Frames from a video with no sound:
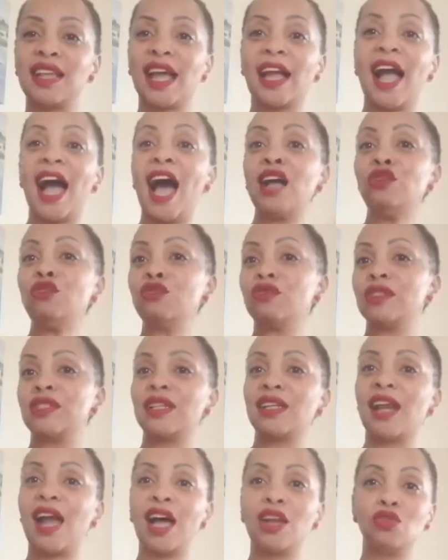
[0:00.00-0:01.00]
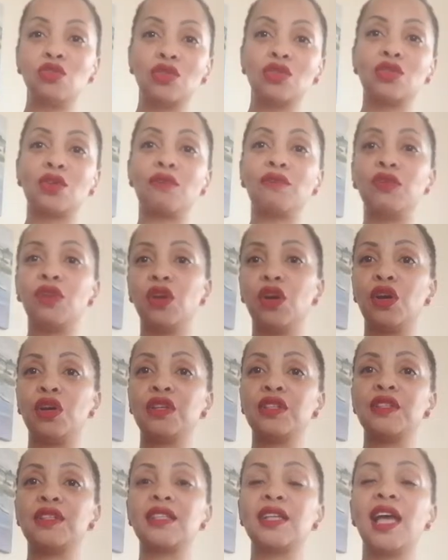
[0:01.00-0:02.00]
like hundreds and hundreds of
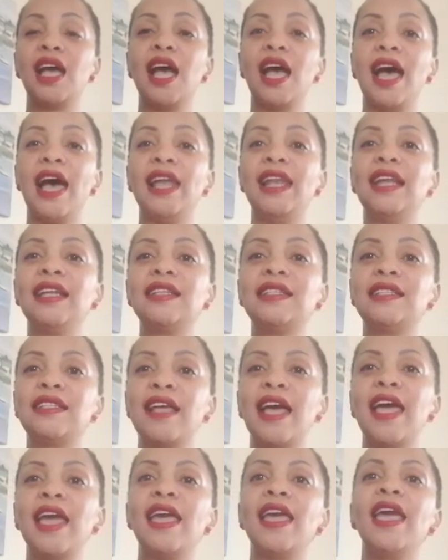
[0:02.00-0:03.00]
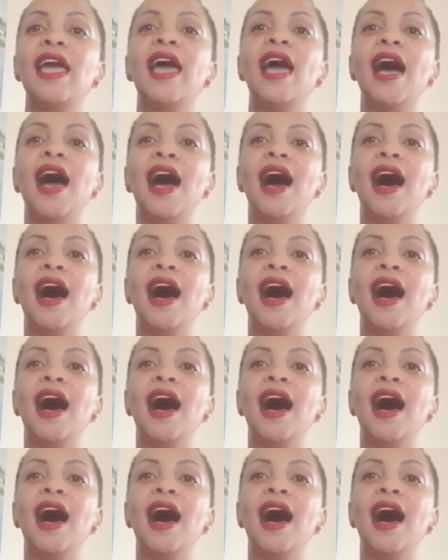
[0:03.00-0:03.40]
years, let's say,